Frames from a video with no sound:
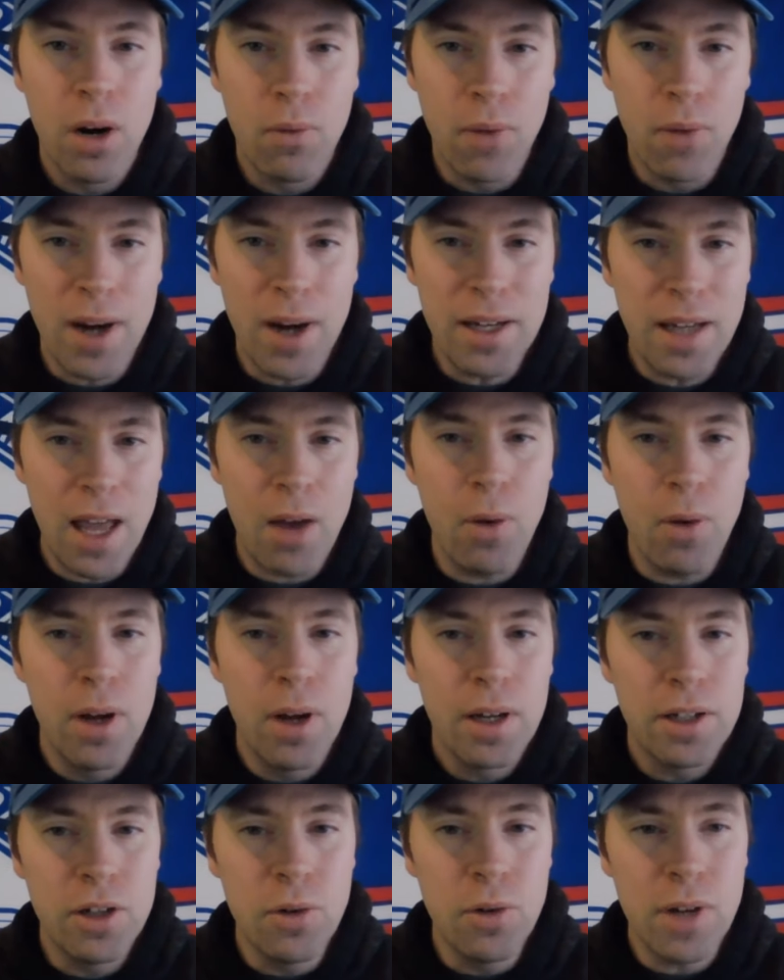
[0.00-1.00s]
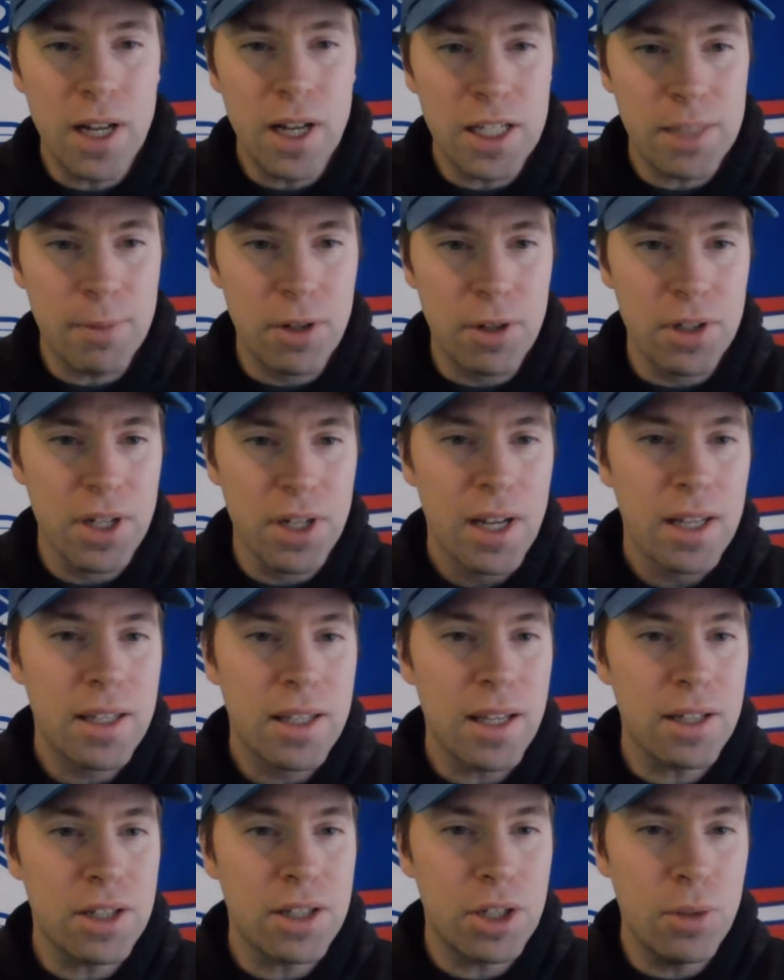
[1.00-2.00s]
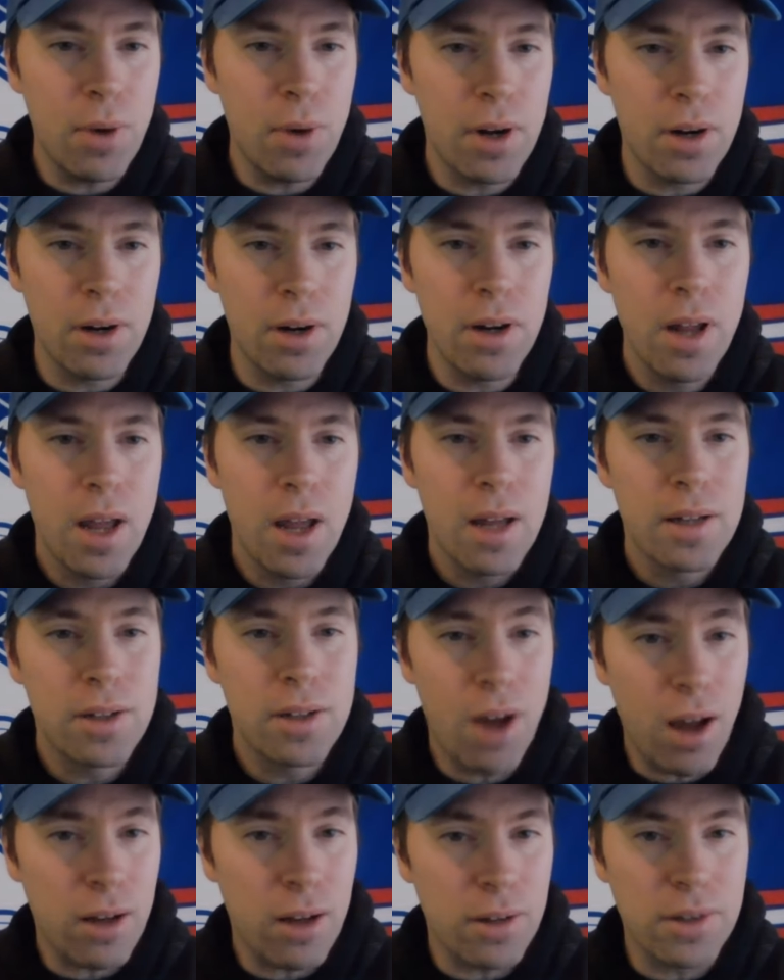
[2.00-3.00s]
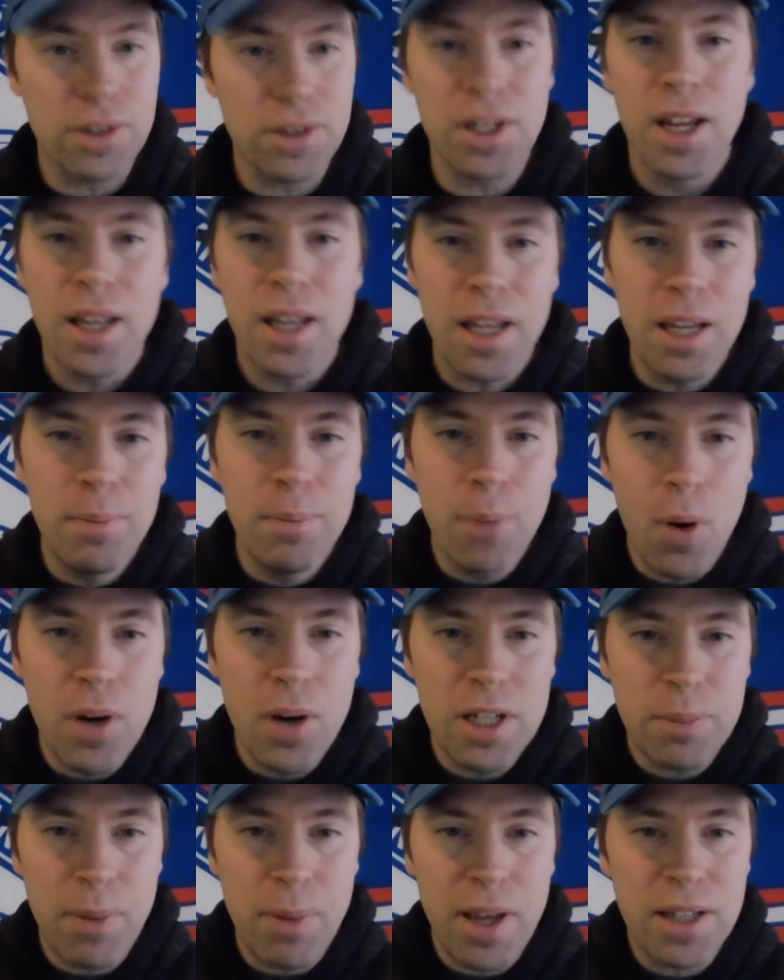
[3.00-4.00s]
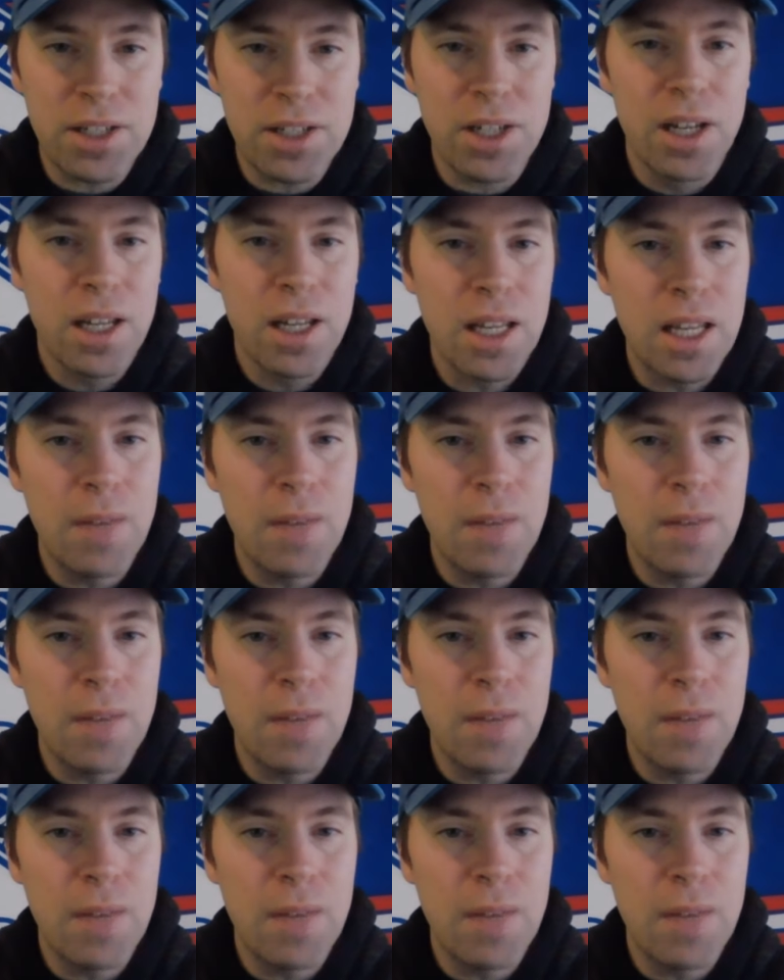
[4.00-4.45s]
Right now, new customers get $200 in bonus bets